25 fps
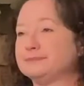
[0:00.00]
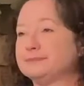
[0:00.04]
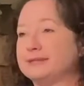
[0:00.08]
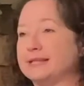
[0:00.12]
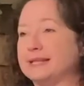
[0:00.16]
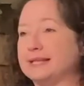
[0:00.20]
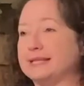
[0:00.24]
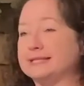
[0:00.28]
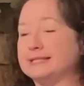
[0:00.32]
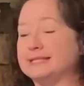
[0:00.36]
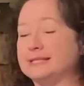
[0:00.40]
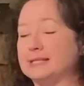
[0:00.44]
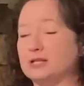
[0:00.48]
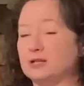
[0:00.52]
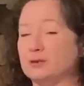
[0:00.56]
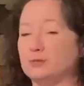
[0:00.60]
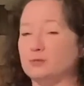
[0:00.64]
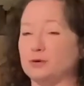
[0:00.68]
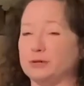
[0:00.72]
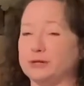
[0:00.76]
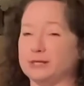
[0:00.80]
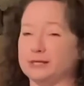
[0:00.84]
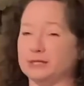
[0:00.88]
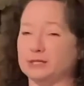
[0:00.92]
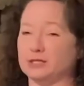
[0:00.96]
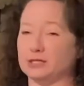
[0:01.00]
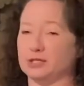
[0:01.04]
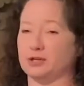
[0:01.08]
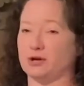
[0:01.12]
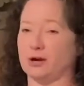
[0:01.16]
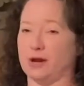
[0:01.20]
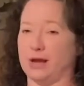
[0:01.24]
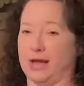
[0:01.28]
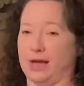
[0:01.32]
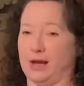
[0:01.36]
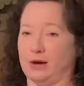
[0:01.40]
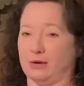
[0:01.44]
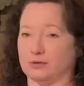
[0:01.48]
things that you bring into
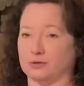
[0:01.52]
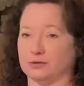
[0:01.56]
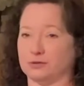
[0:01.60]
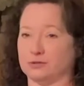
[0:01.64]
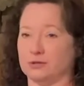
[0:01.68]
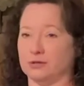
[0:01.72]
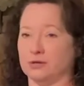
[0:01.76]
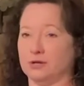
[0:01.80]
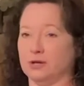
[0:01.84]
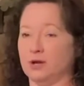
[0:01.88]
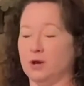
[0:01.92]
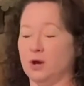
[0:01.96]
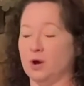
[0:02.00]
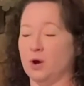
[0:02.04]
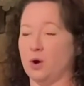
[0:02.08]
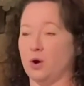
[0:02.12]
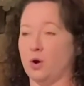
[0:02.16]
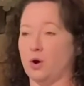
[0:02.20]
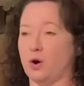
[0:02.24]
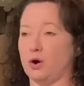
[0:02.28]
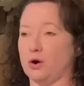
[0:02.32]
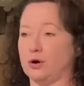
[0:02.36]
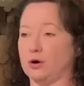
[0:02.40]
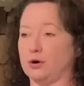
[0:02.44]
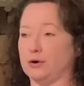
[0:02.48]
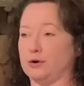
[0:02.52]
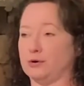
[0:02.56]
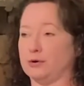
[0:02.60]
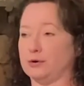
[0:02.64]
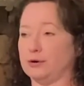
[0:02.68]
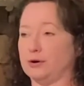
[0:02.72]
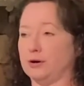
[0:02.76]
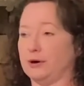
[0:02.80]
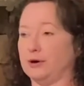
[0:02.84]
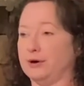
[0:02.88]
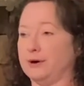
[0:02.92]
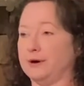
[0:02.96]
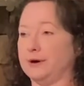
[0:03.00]
your house are
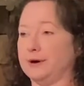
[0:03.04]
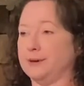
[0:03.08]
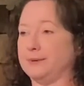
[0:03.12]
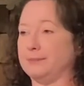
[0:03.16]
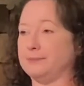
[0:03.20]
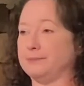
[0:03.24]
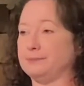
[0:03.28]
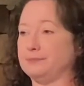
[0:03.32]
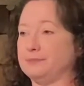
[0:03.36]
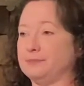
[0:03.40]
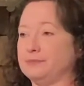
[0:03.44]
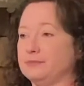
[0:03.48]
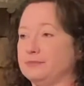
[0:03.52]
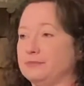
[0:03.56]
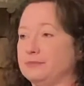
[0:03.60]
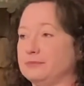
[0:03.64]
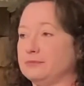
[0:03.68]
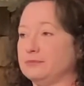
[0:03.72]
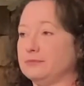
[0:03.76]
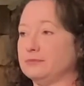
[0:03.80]
things